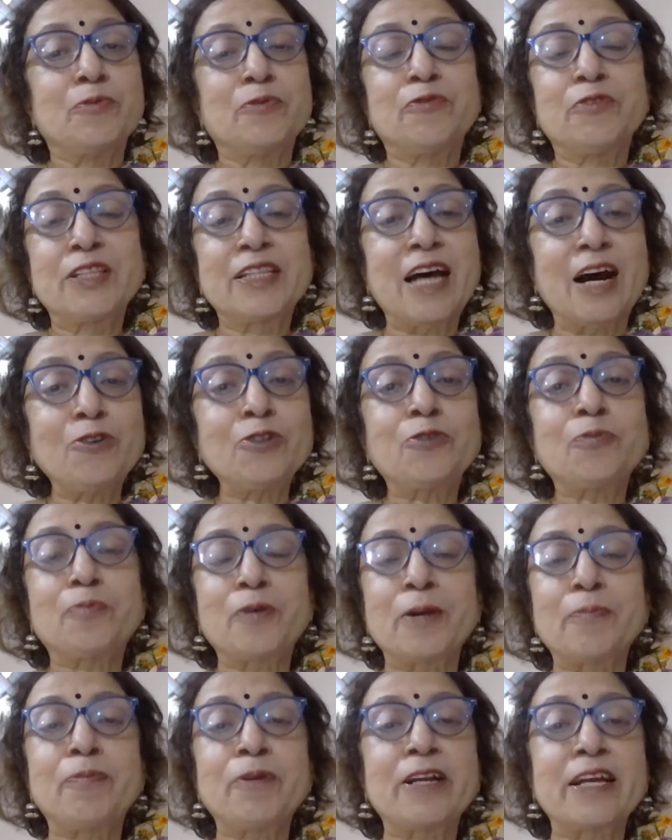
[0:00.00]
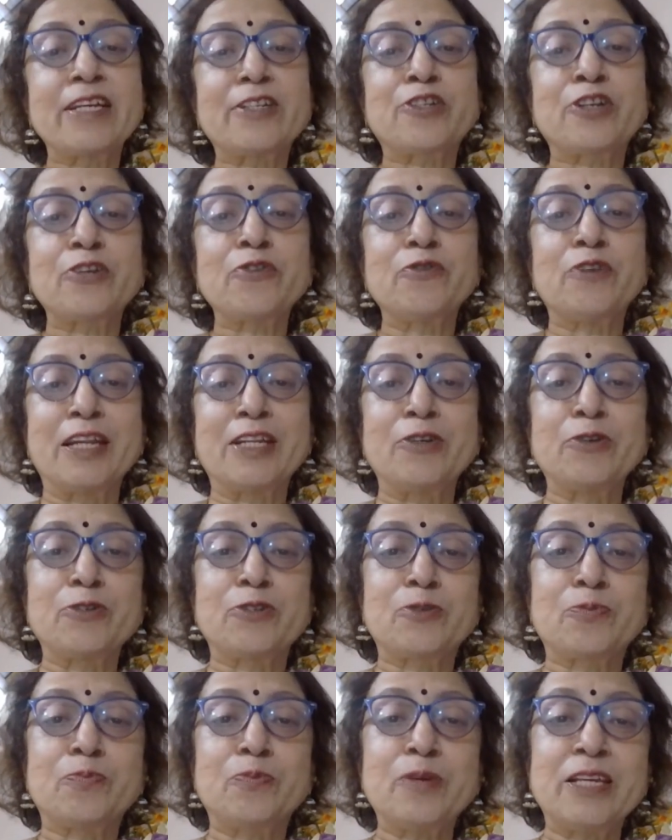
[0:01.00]
without preparation. When you
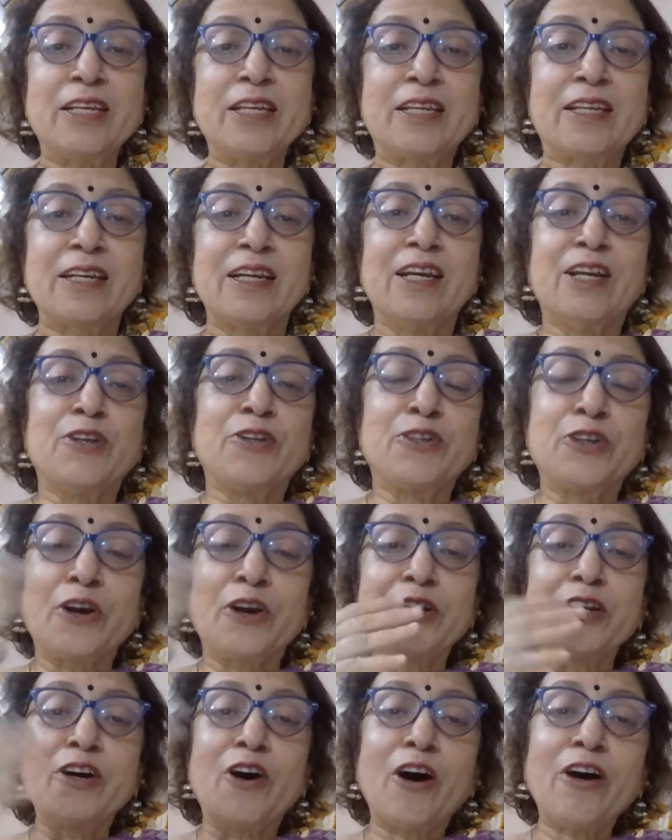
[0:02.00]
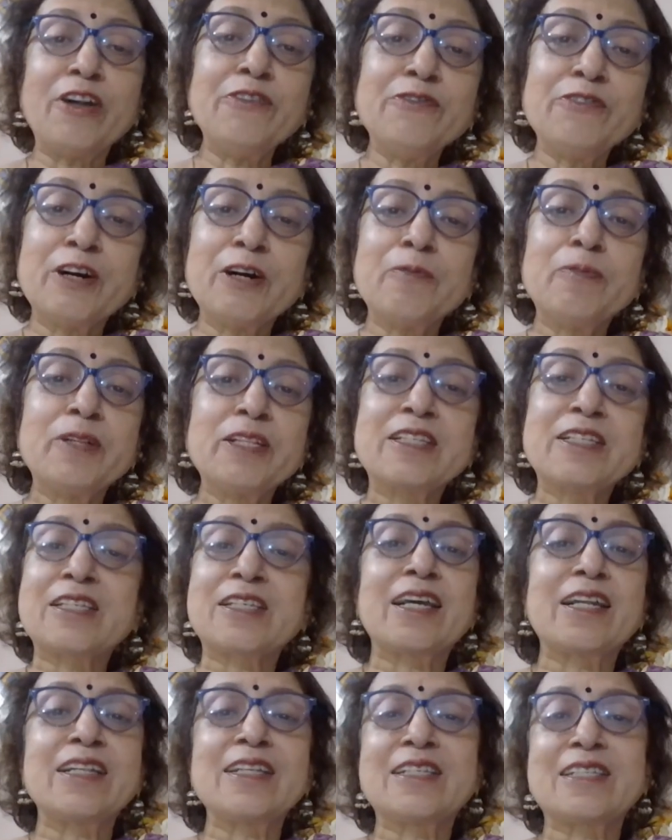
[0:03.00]
speak, your non-verbal
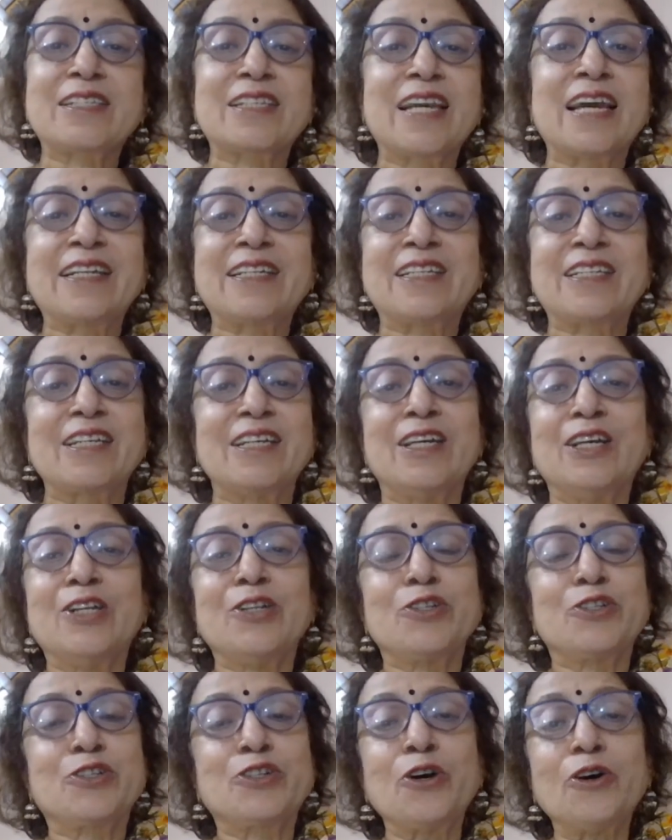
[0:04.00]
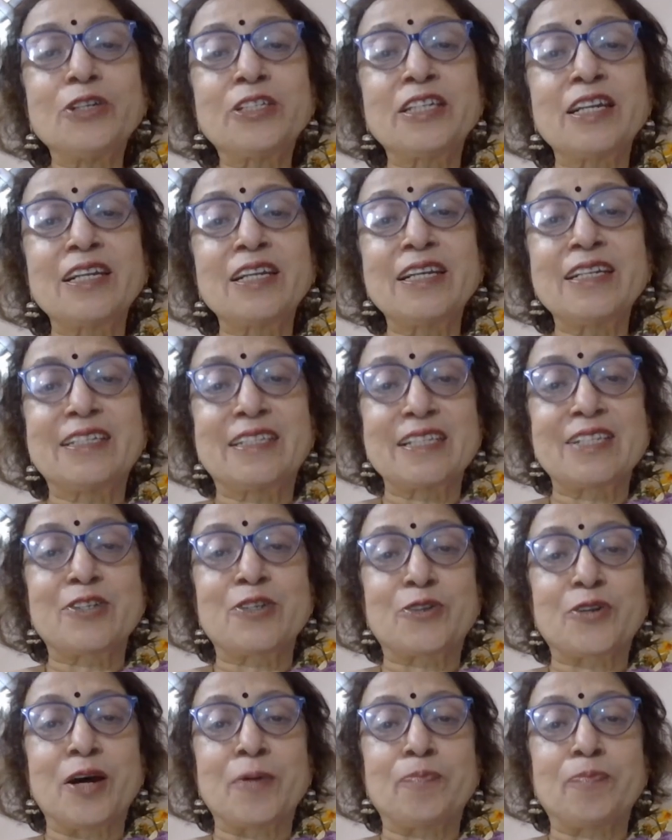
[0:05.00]
skills get totally
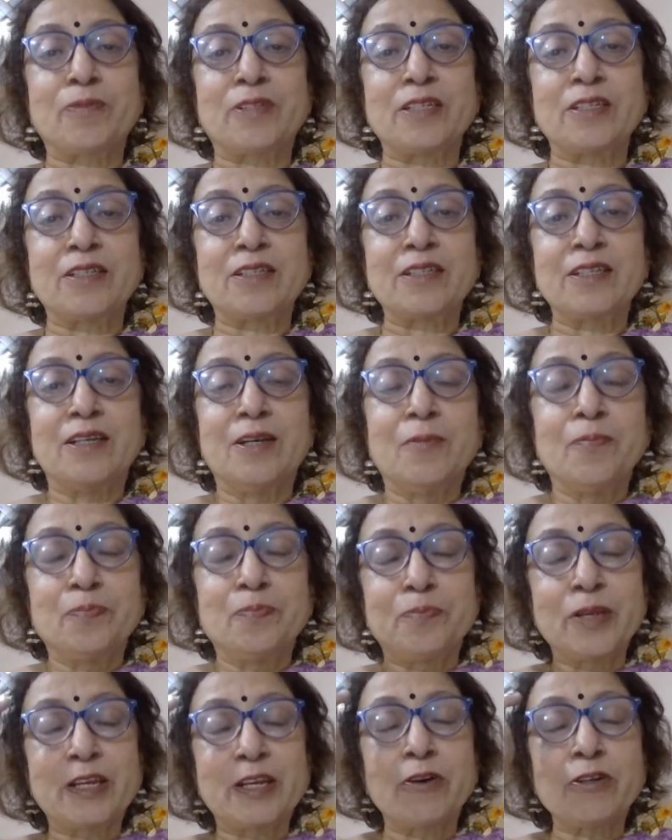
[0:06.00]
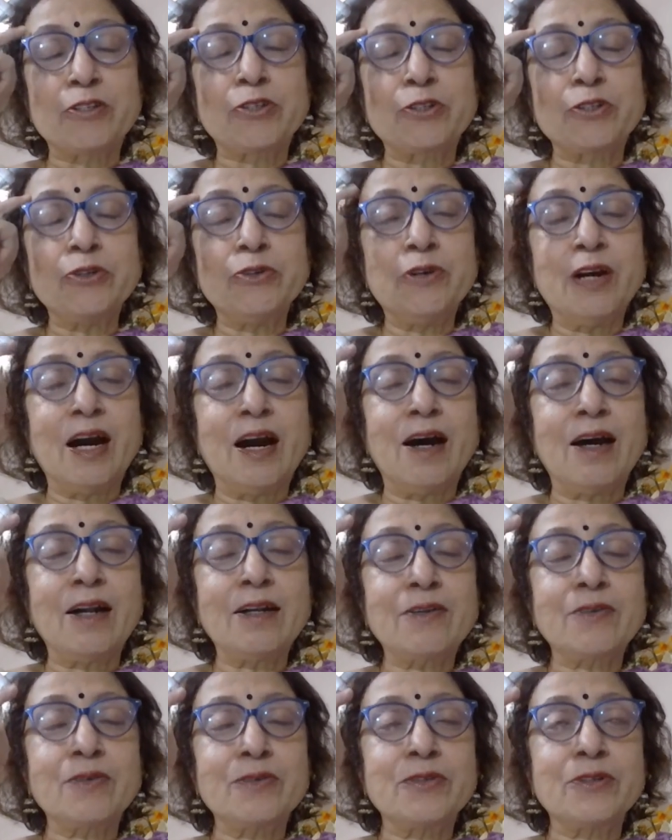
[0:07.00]
disrupted because you
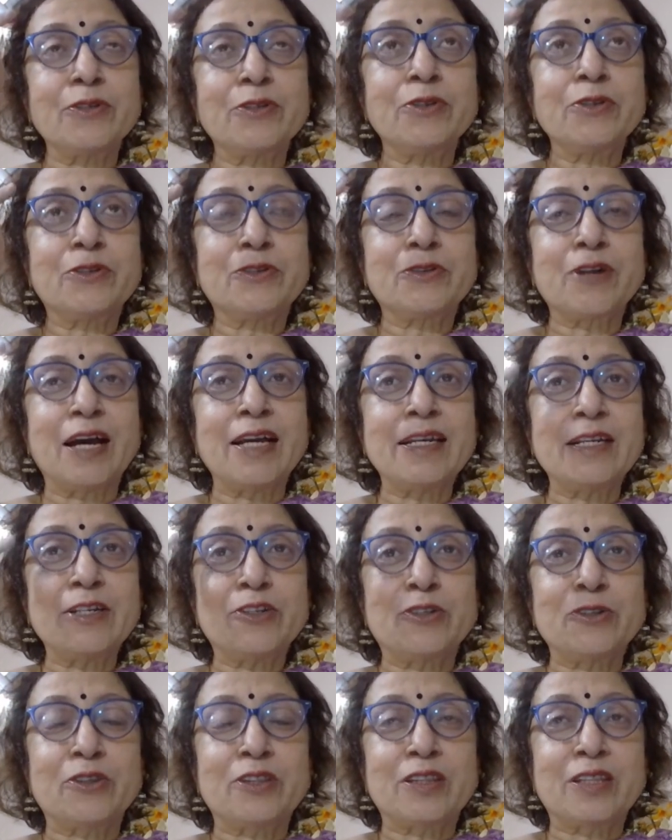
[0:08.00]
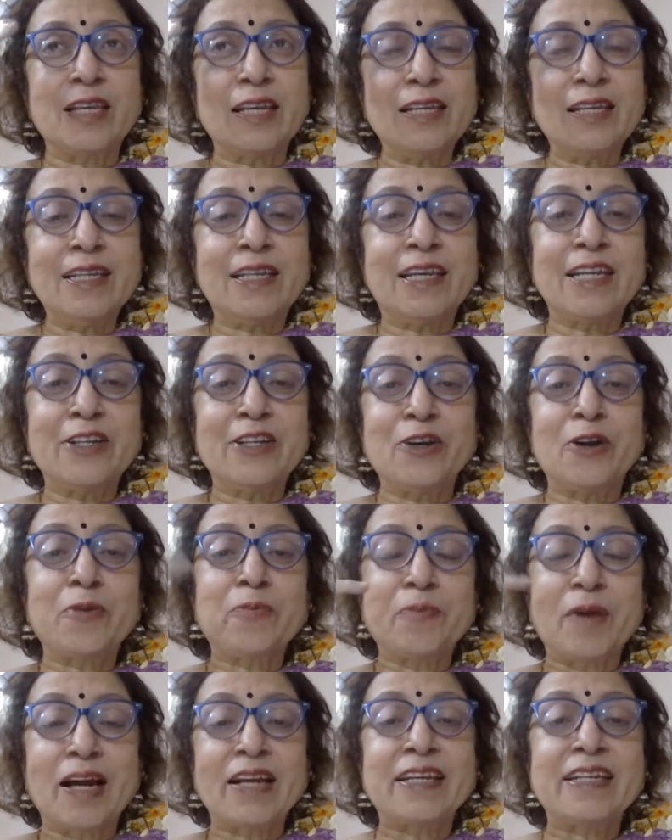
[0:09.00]
are, trying to think in your
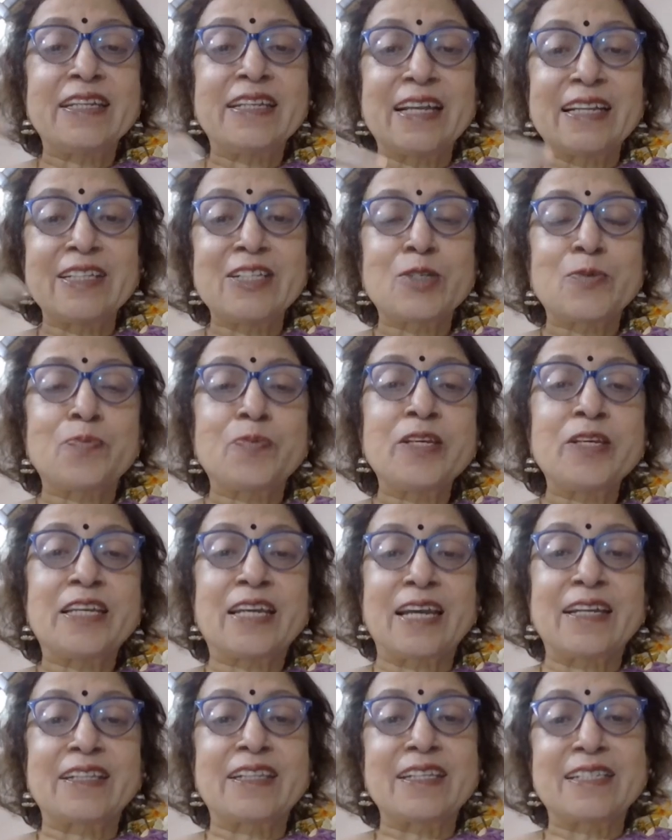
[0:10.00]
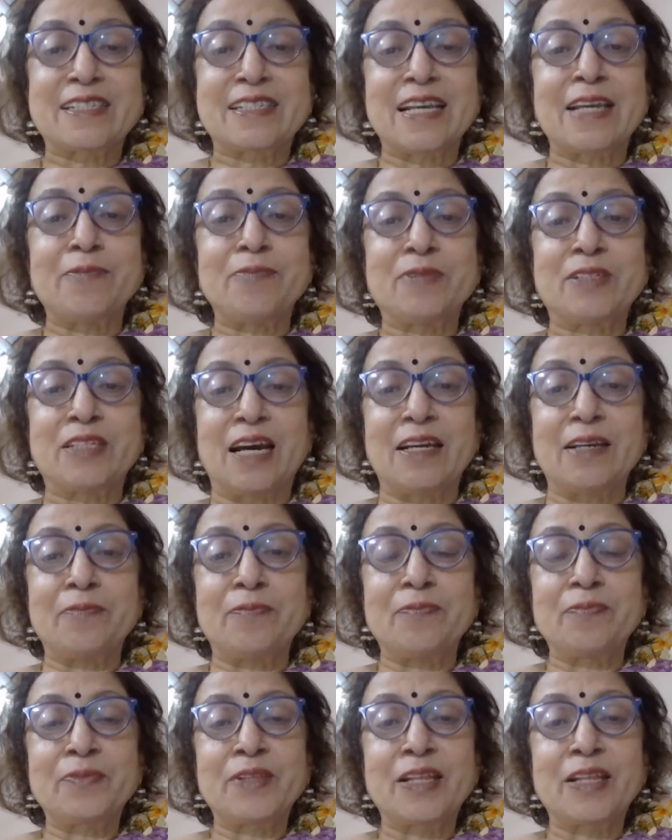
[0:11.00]
mind and speak at the same time.